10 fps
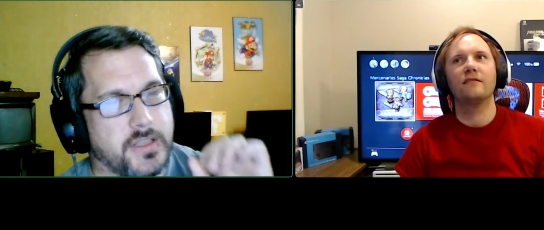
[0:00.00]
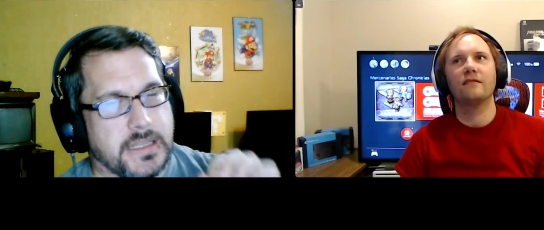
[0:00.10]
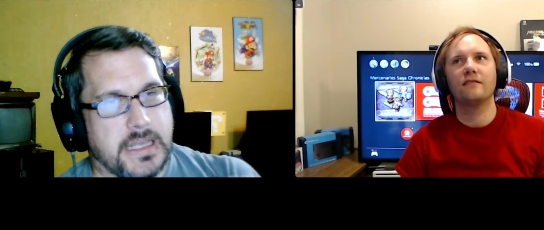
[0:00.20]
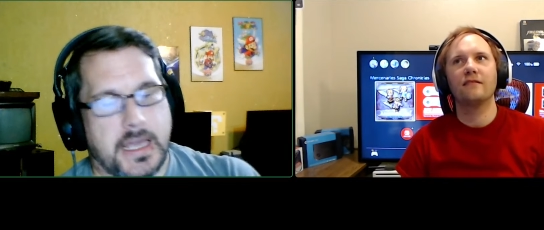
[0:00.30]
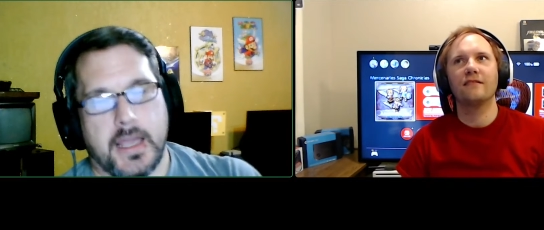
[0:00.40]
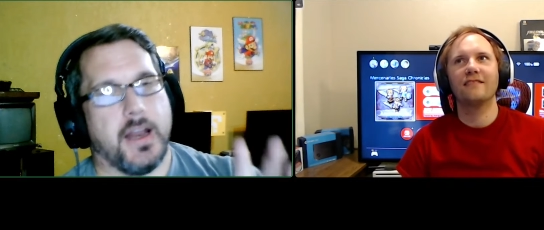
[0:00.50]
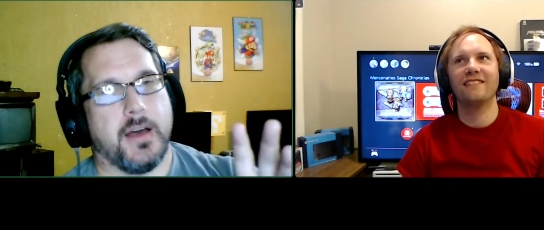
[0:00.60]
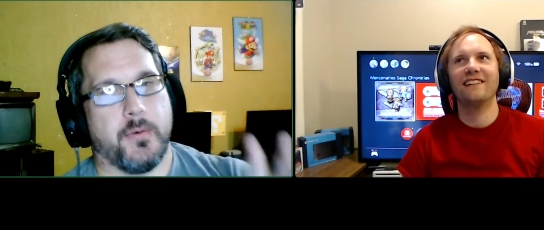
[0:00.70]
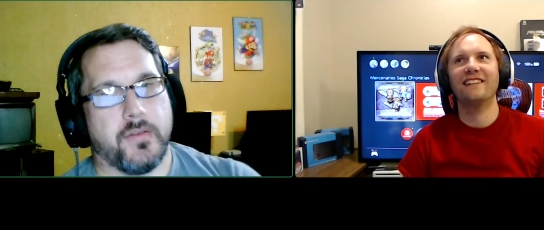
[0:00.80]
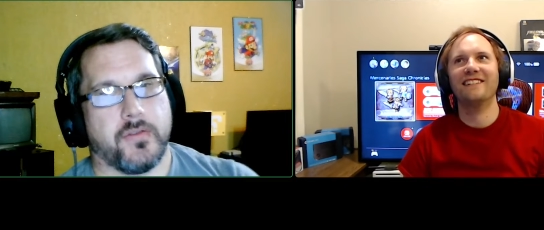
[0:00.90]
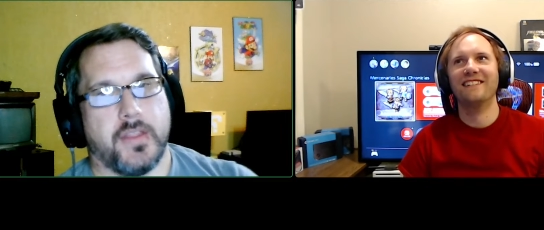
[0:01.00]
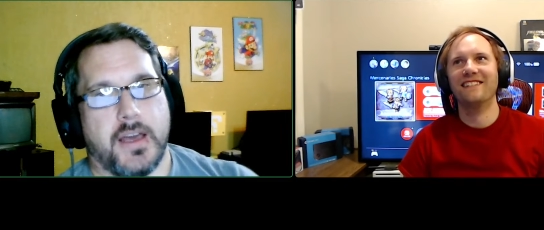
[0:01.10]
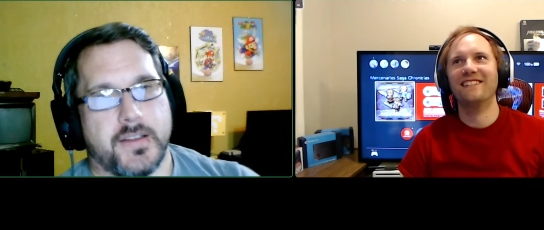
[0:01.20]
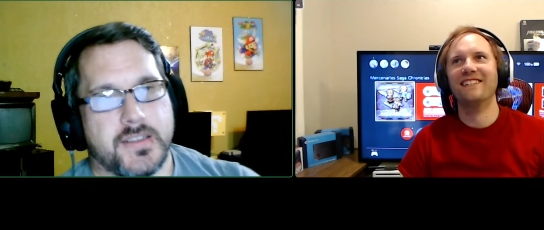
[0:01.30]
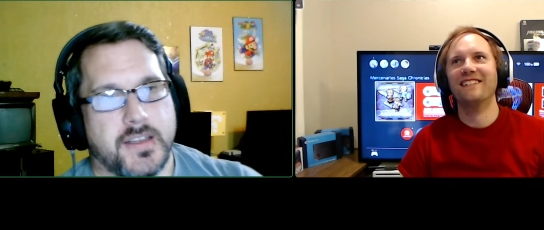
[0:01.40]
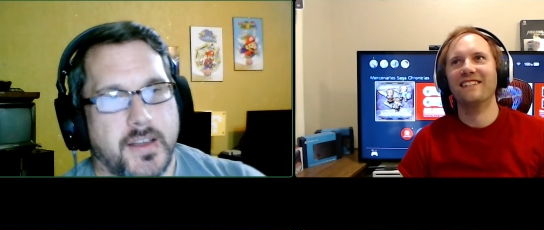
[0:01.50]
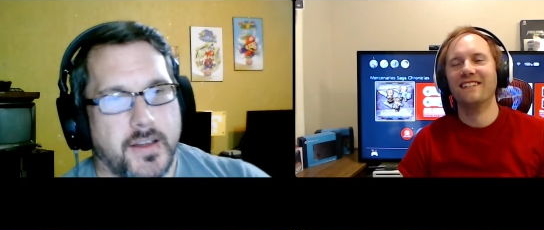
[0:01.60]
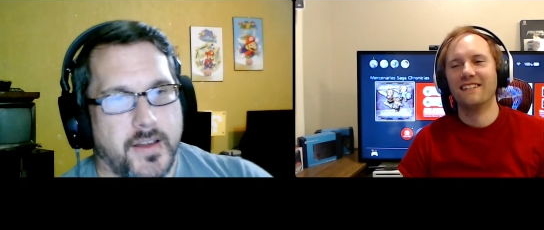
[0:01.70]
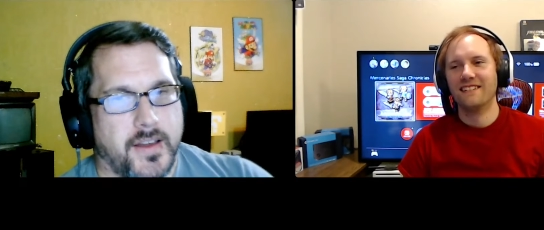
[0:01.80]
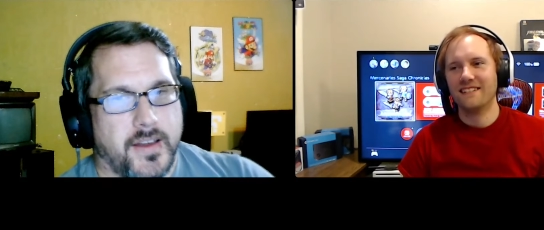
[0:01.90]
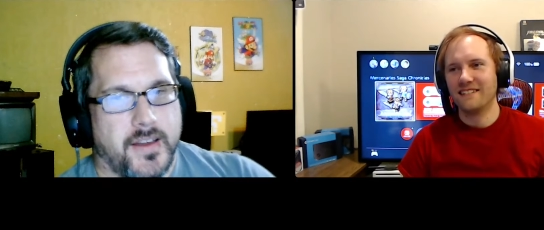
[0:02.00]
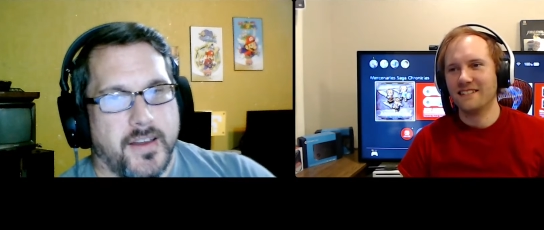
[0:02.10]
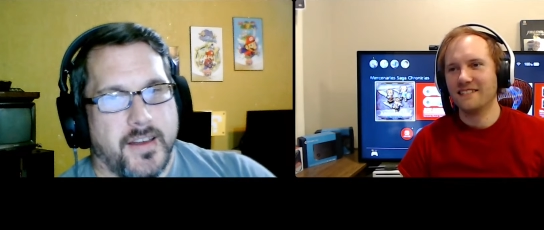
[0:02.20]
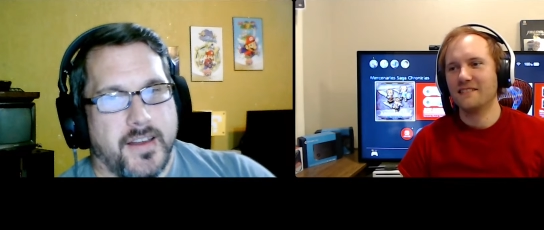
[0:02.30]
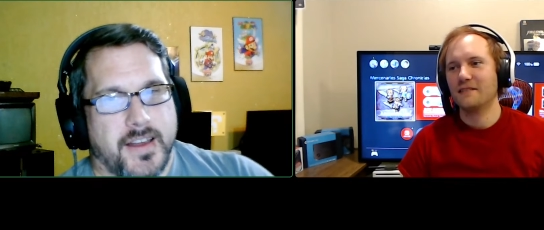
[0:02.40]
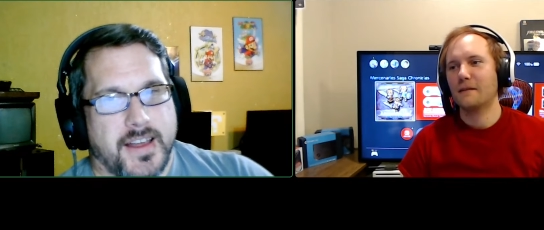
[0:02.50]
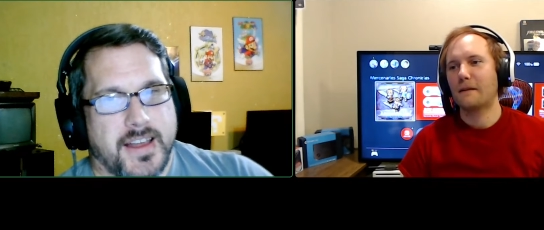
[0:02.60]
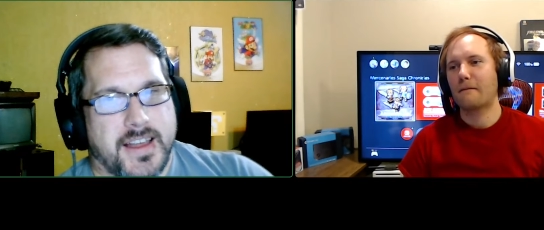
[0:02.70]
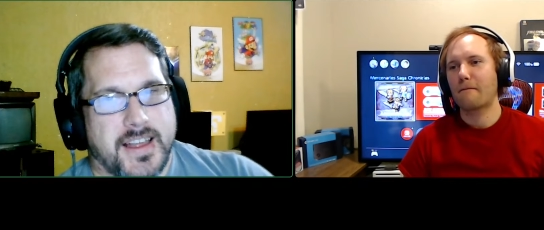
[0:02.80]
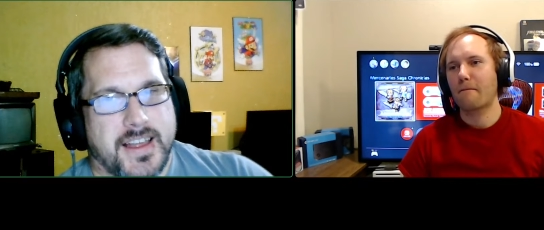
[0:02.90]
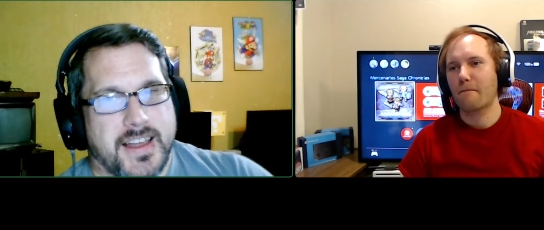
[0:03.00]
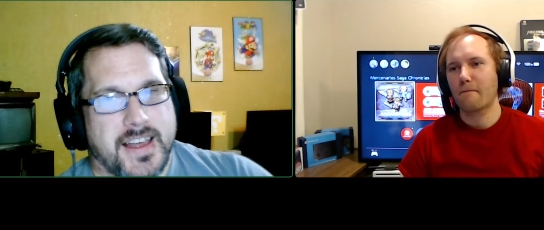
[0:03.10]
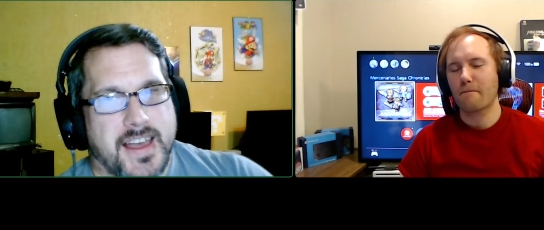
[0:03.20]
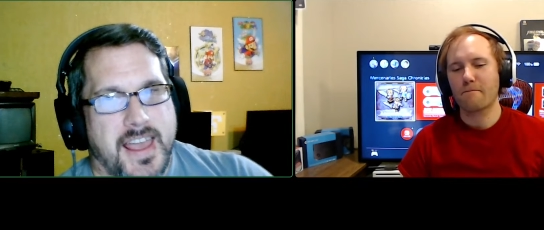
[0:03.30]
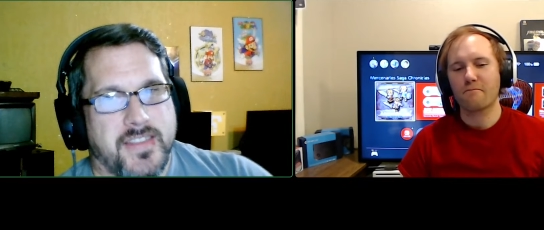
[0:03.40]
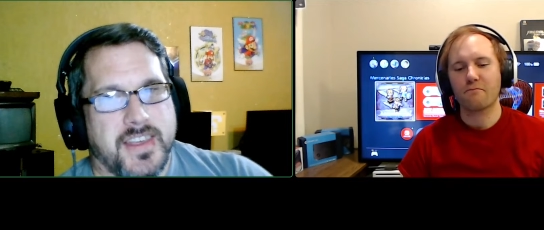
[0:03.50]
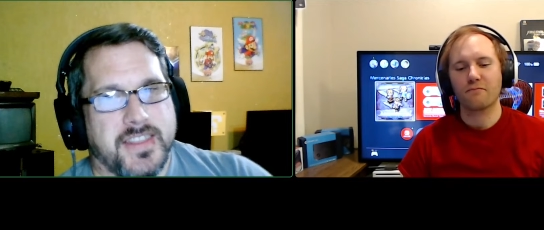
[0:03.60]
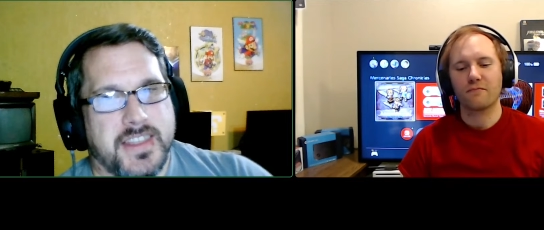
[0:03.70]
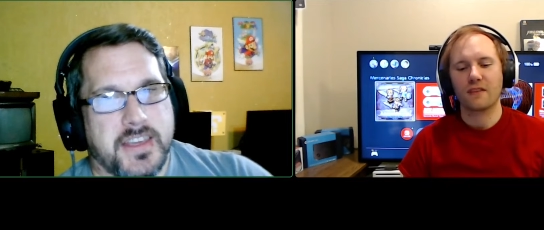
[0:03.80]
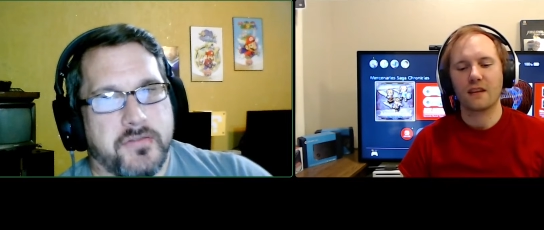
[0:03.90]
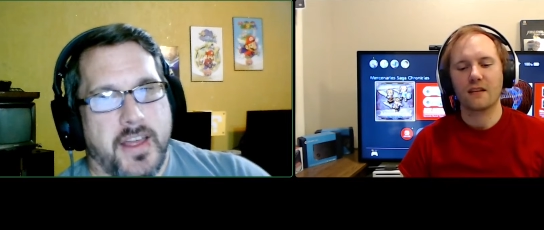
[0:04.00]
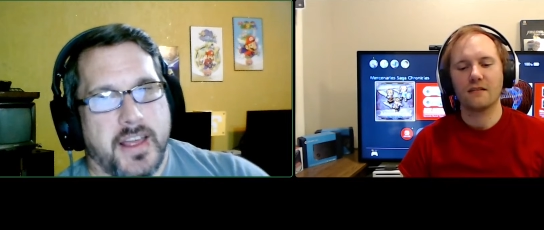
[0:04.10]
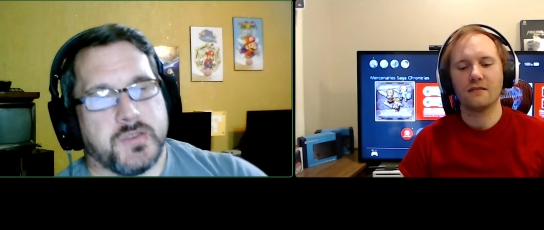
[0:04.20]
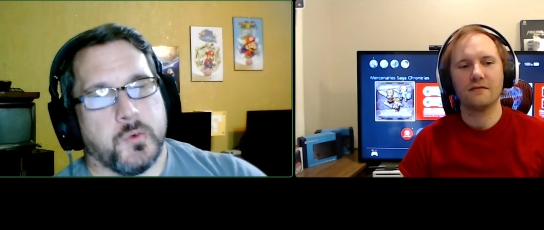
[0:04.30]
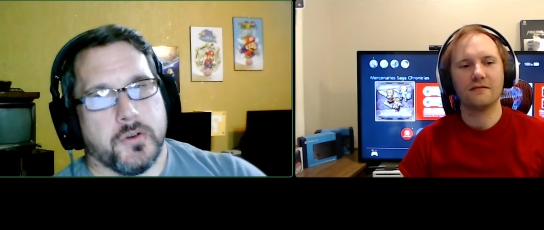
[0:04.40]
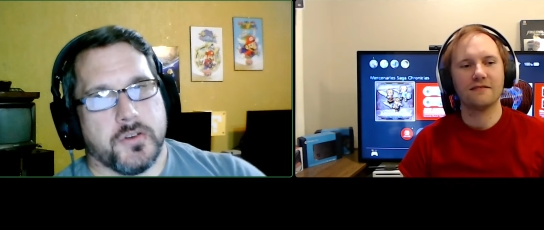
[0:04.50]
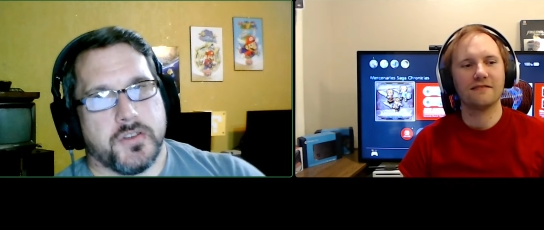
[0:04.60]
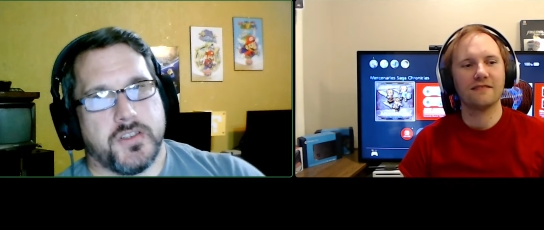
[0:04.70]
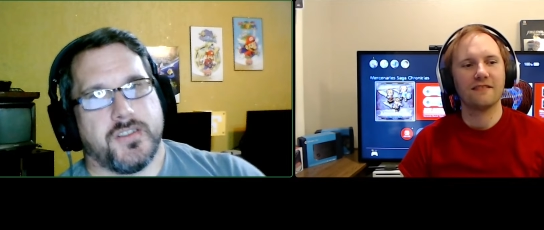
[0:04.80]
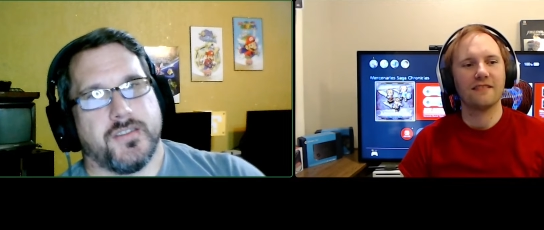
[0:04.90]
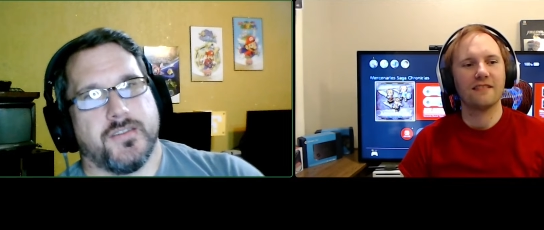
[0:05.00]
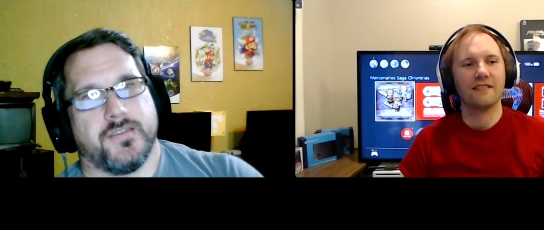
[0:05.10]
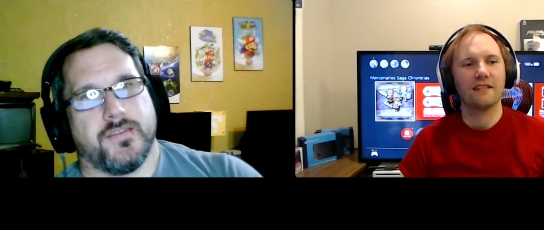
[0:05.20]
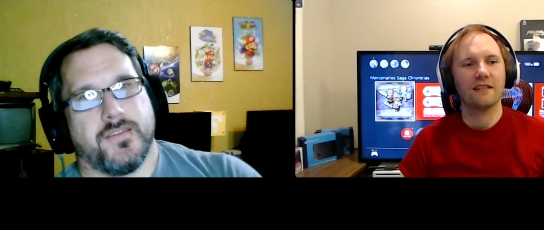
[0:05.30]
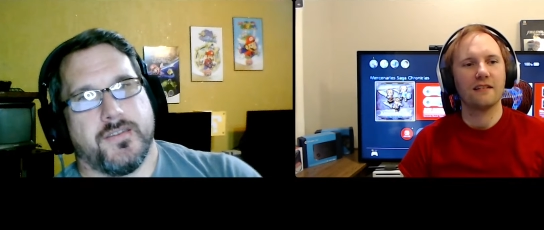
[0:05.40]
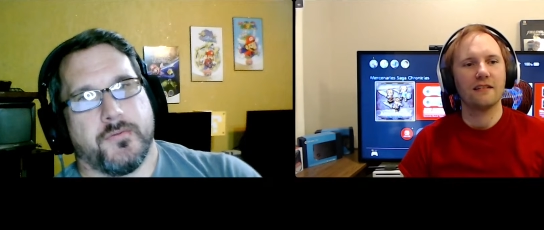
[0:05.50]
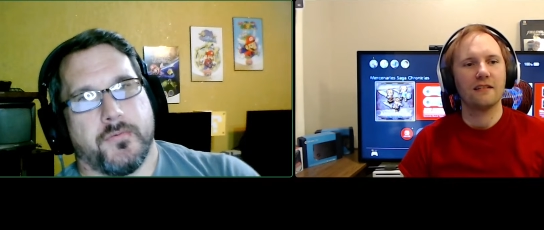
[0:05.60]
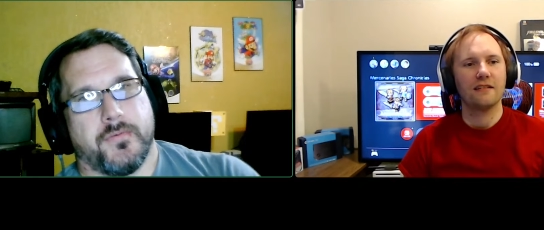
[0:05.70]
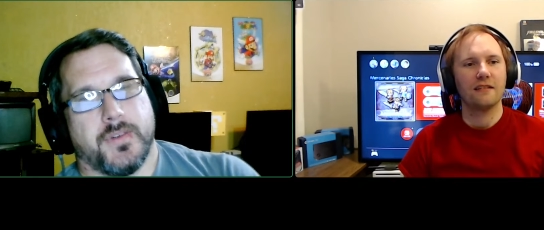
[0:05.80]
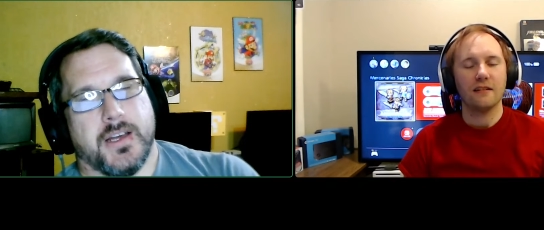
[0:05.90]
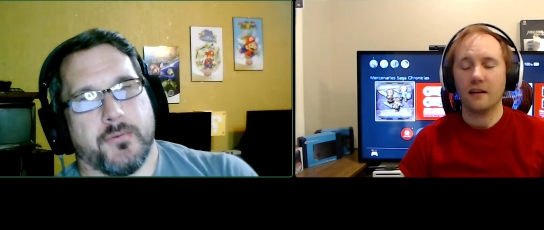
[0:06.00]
Speaker 1: Cannot wait for that. Uh, and then the Advance Wars uh,